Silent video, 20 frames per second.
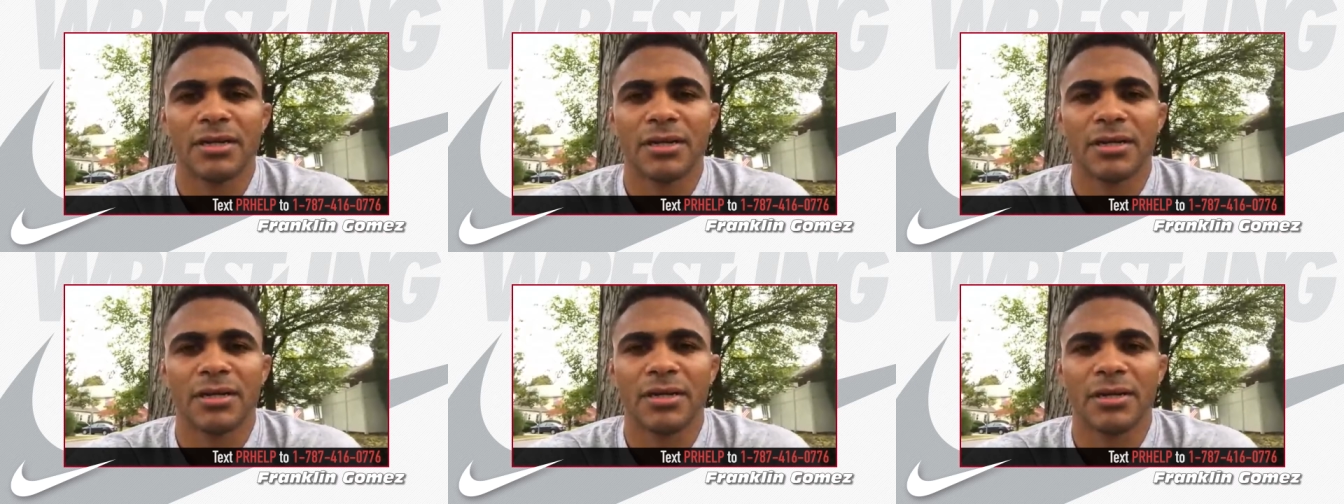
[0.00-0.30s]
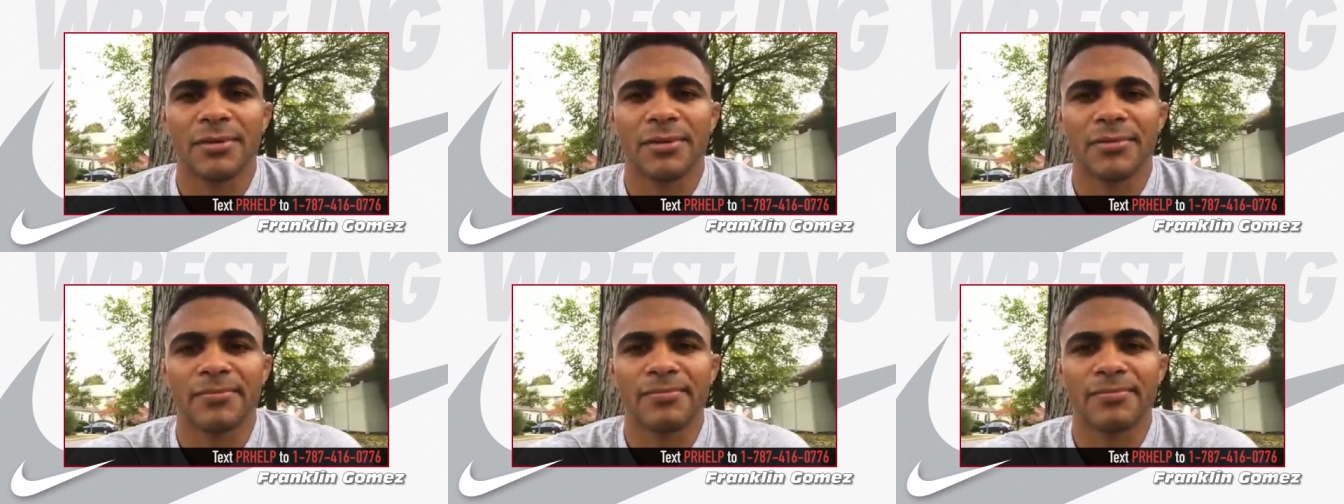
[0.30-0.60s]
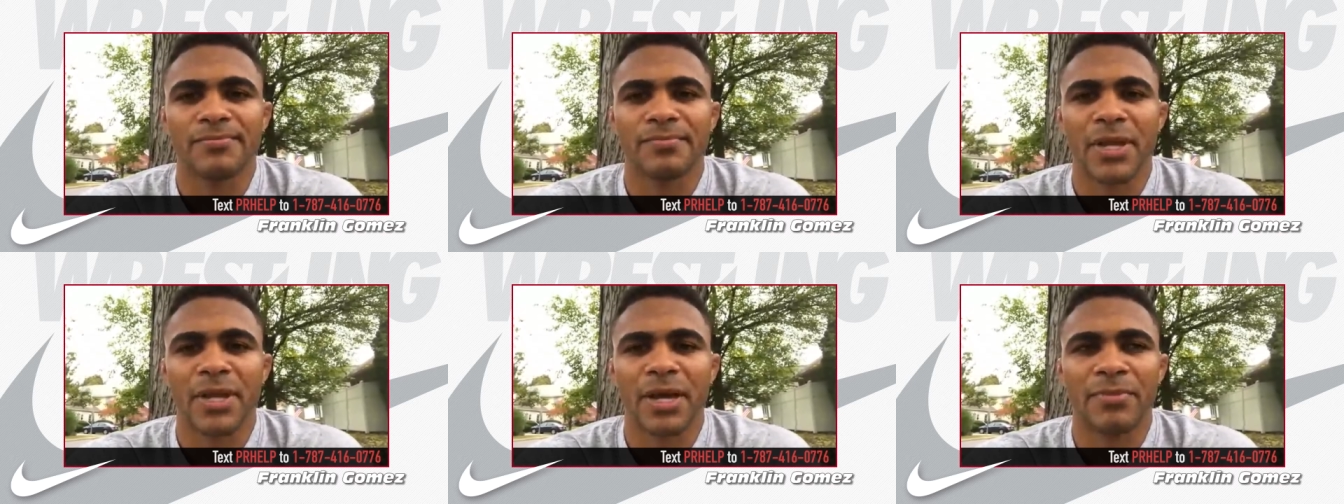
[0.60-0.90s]

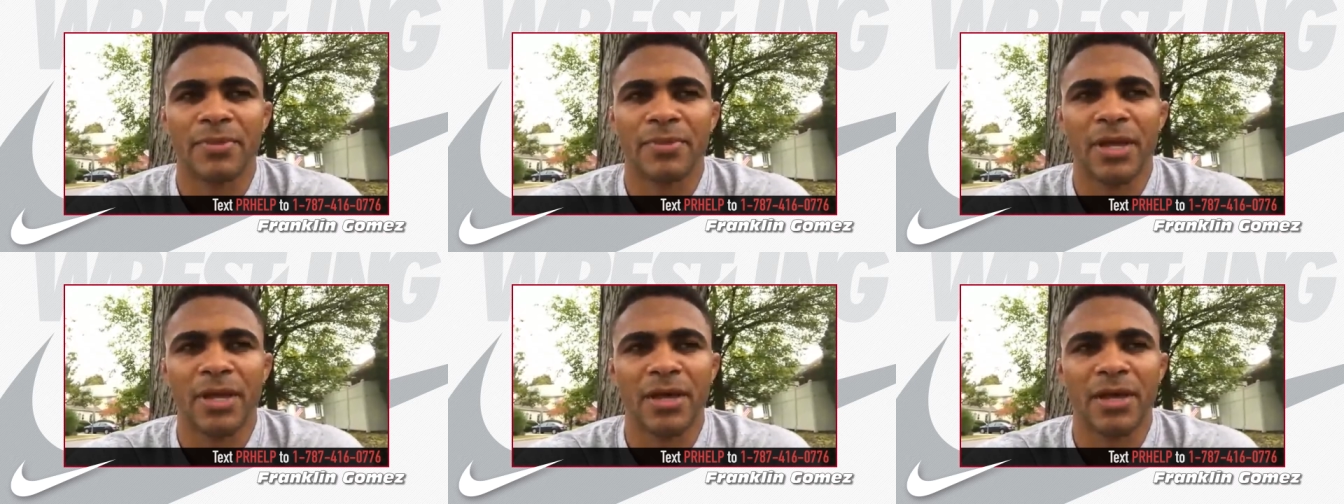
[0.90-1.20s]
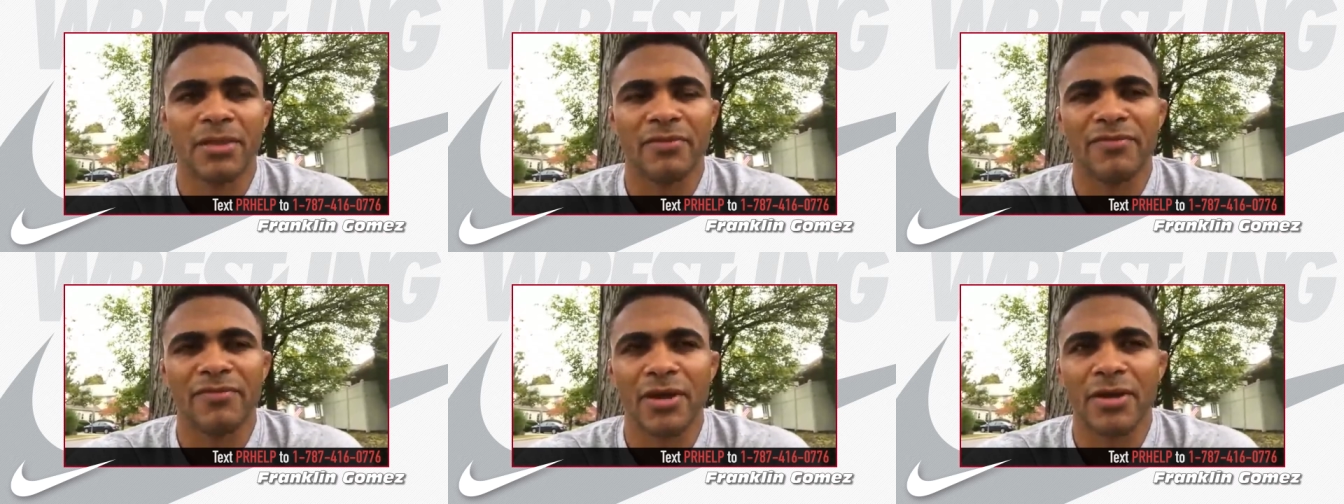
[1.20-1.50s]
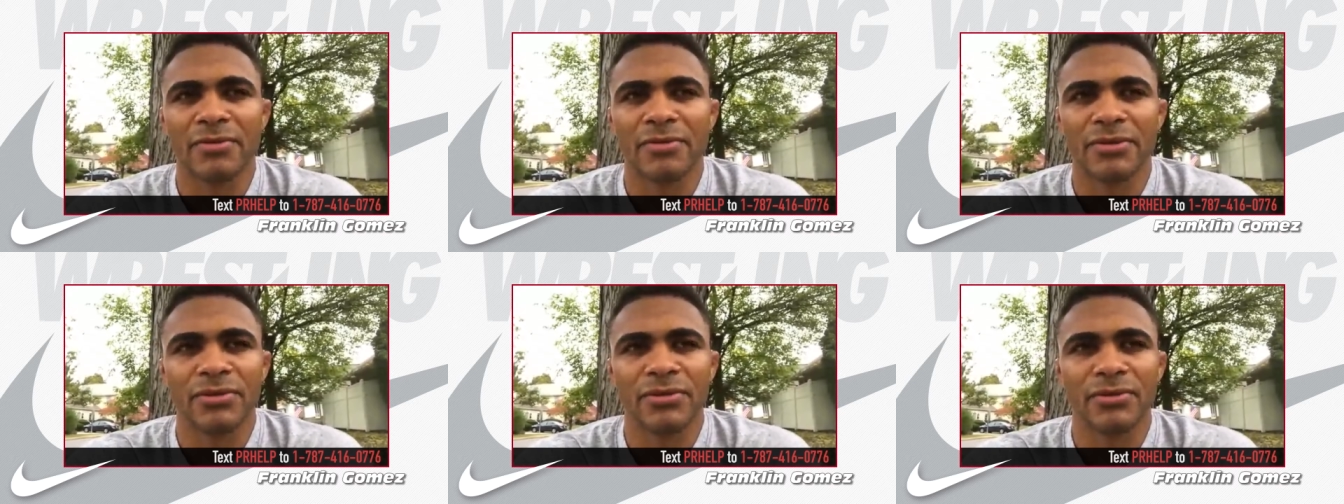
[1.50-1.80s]
um, I'm not the
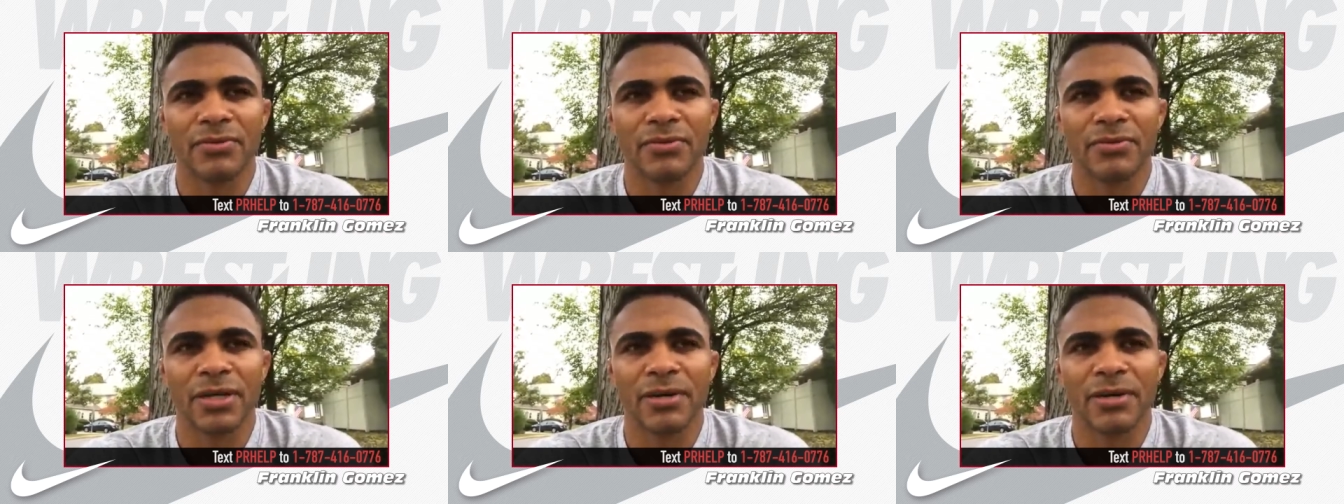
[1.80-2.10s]
favorite to win.